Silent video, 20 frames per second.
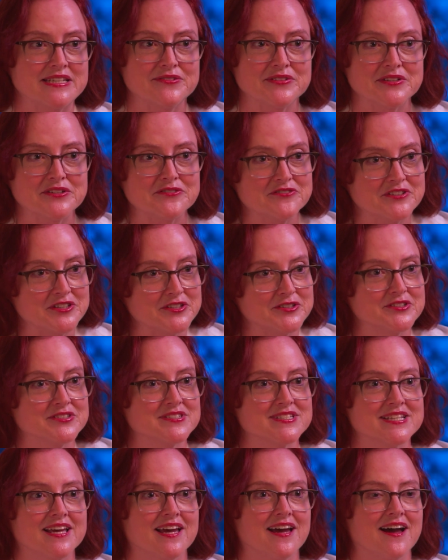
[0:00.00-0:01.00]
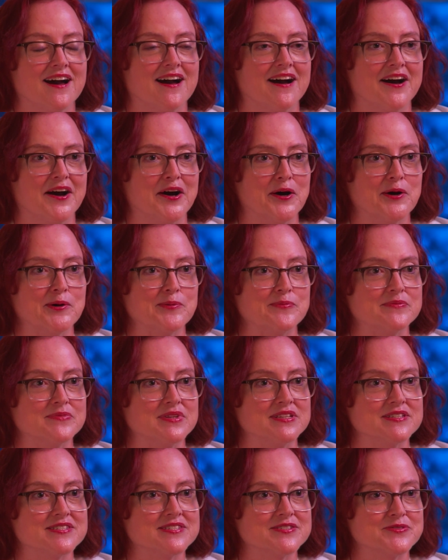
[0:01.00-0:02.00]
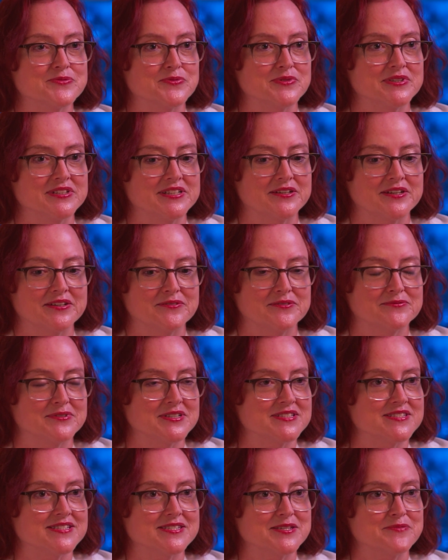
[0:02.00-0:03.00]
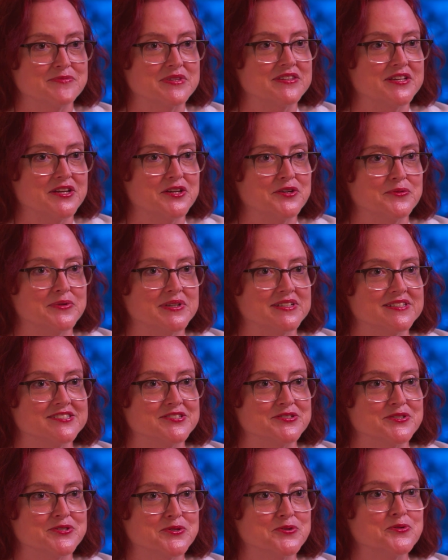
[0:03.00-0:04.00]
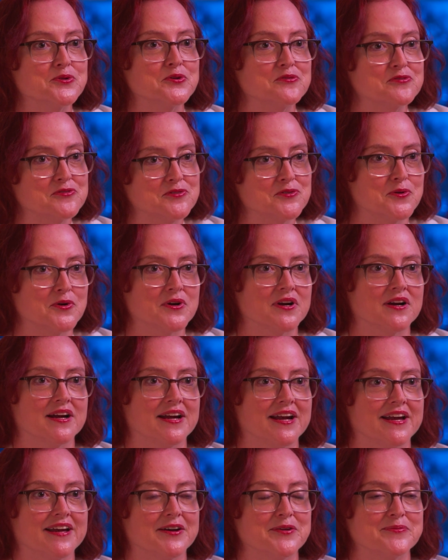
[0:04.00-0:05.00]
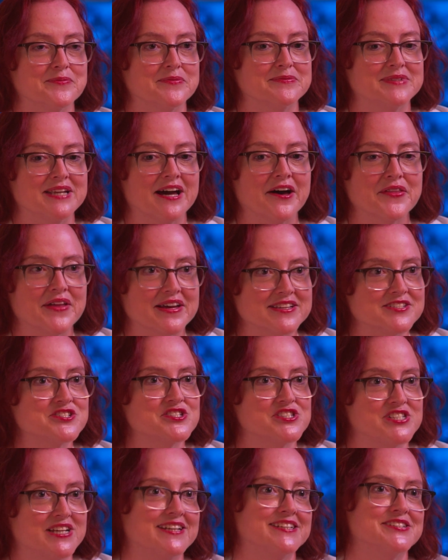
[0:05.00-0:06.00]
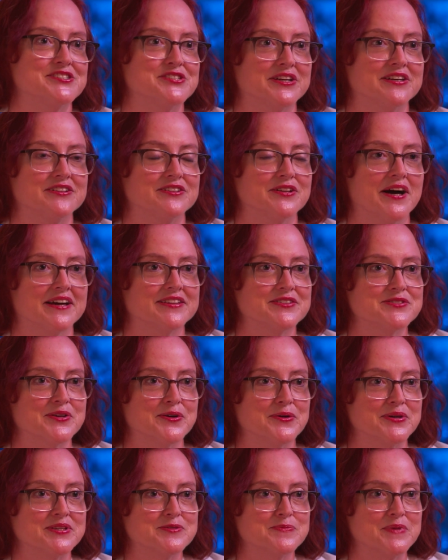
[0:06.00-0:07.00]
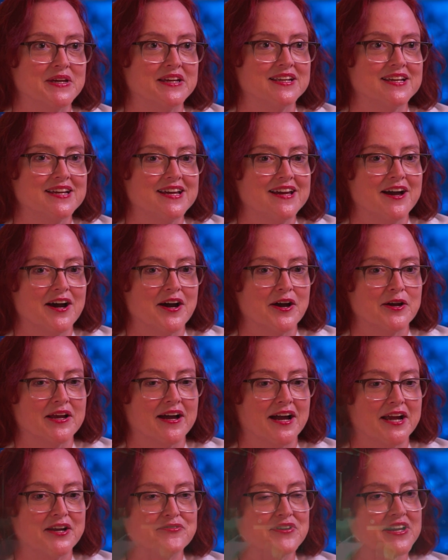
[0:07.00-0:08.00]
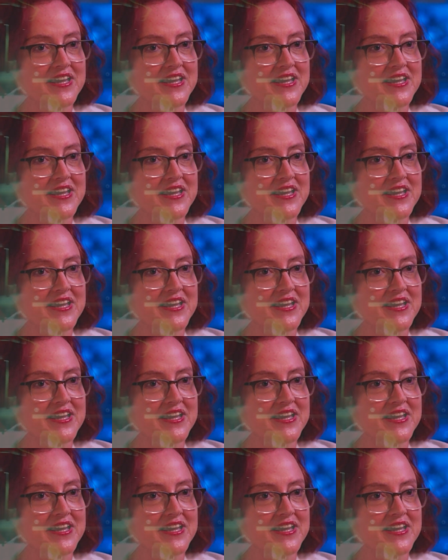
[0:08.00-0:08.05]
even a field. This really wasn't something that you went to school for. Now that's changing a lot. So it's been kind of